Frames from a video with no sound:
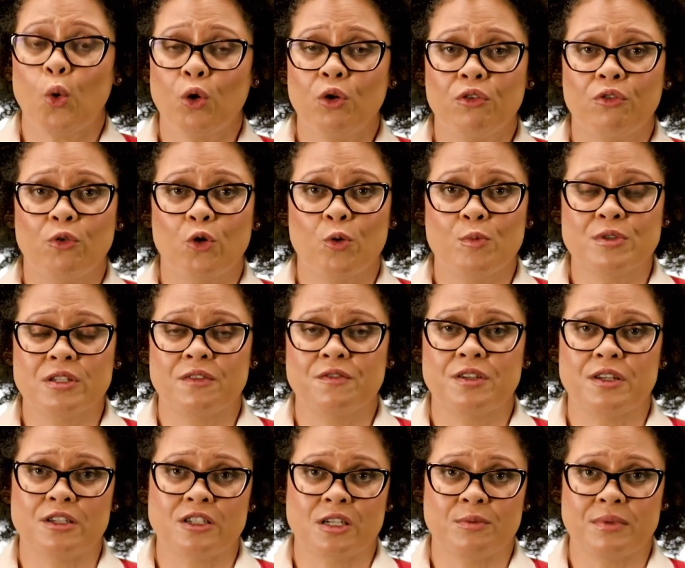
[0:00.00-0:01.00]
All Forms of
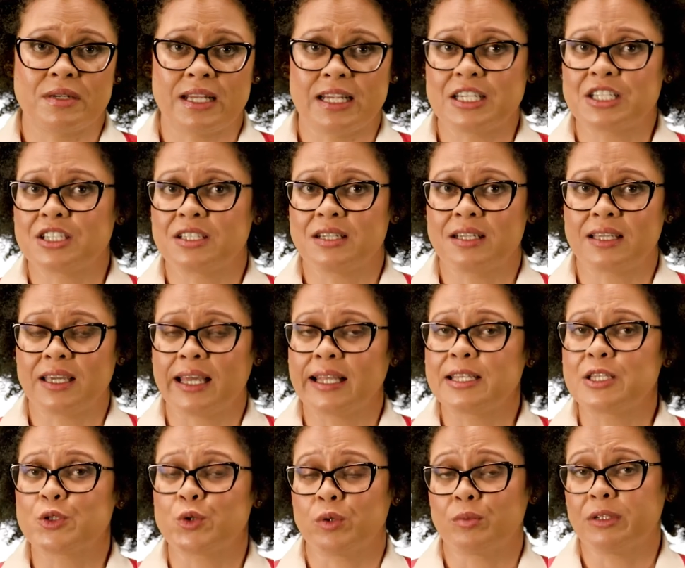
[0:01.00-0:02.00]
Discrimination
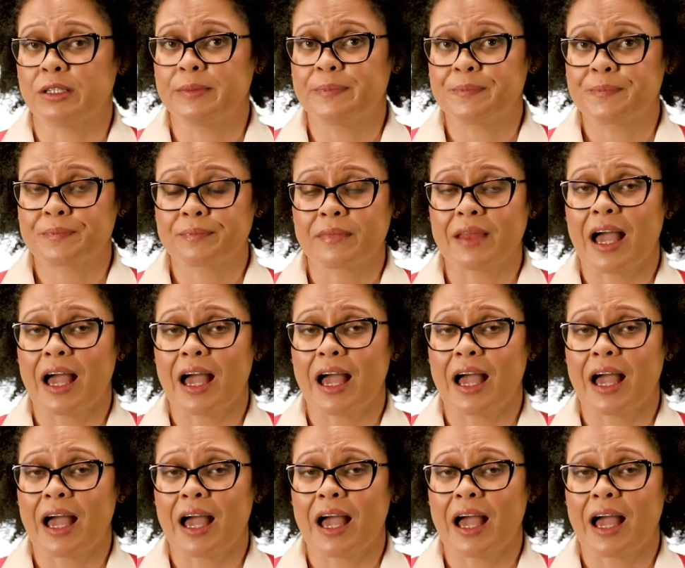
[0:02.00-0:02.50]
Against Women,